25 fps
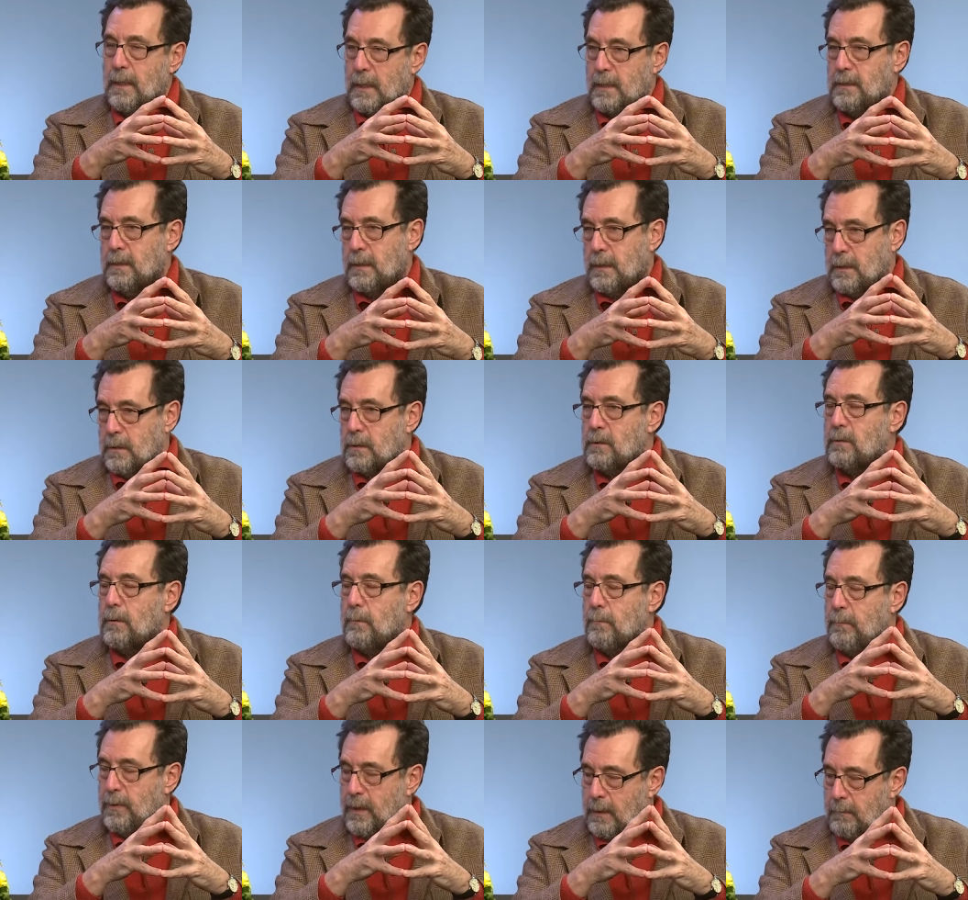I think
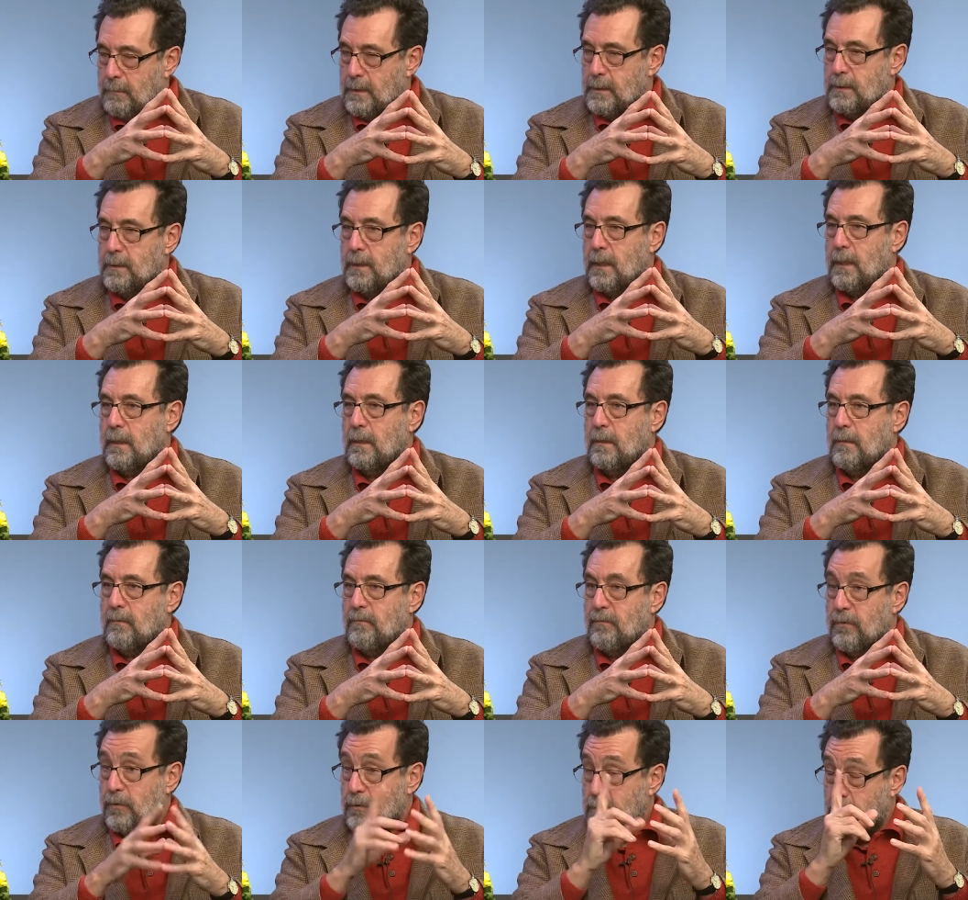it's a big mistake
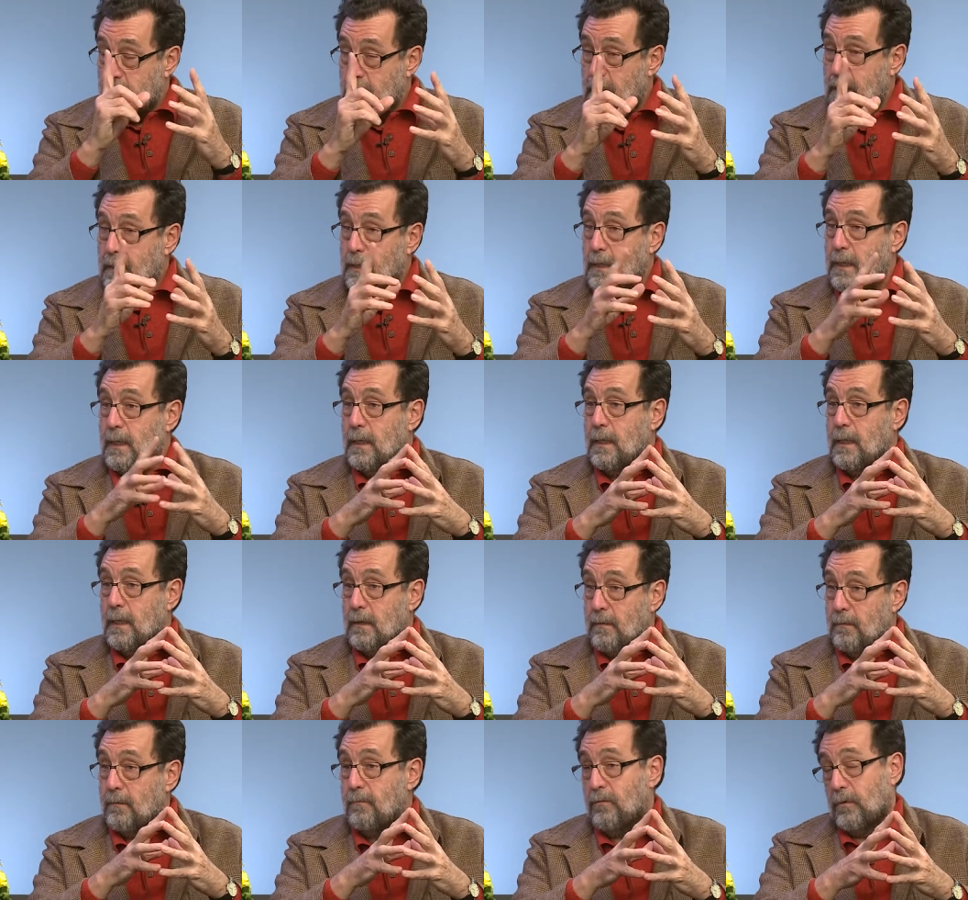for the
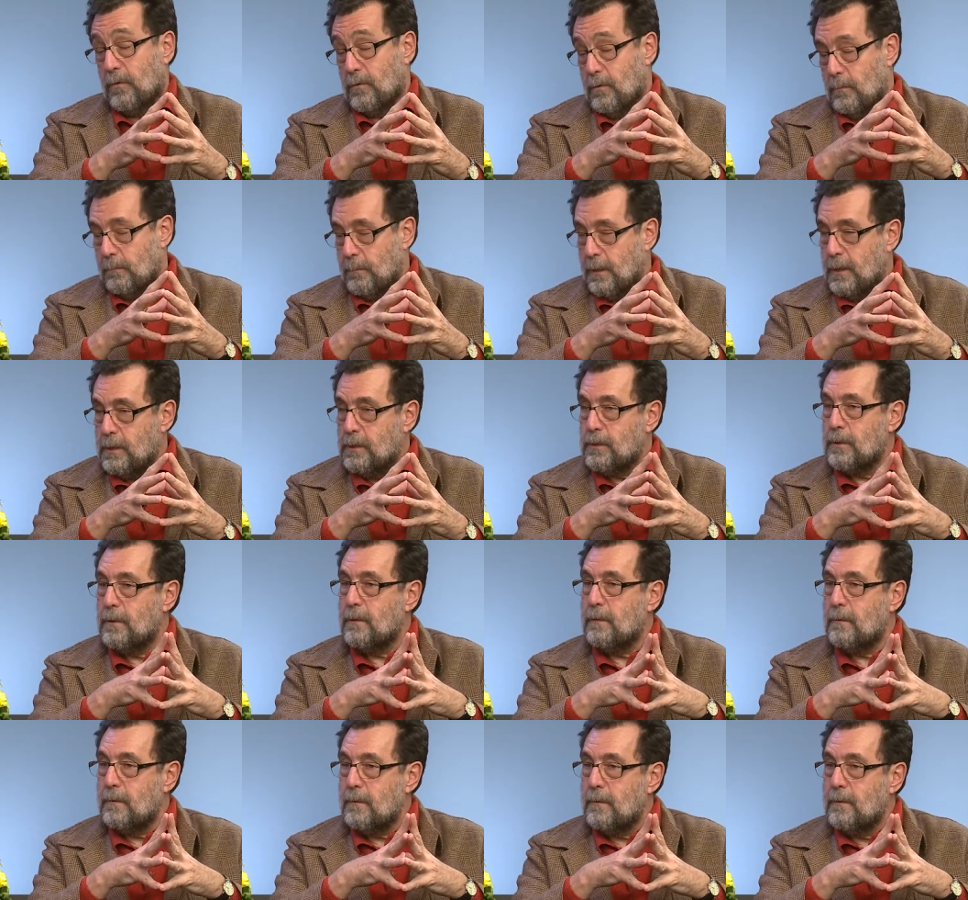technique and for the
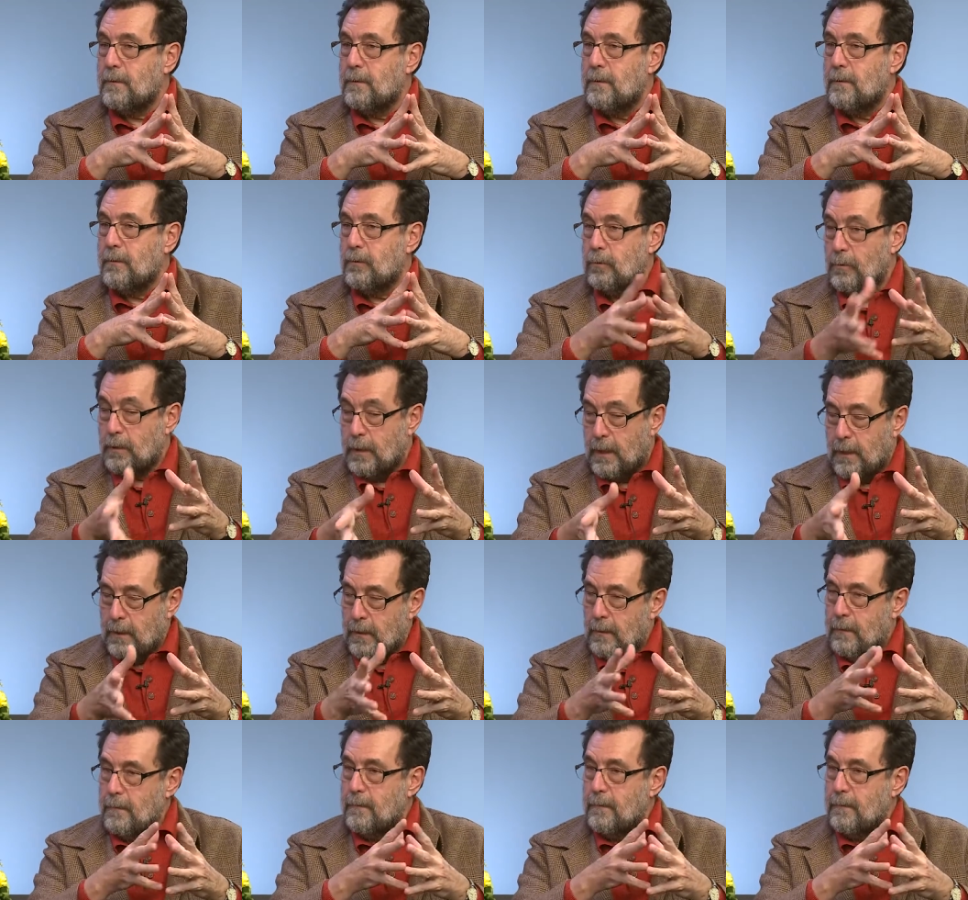patient today.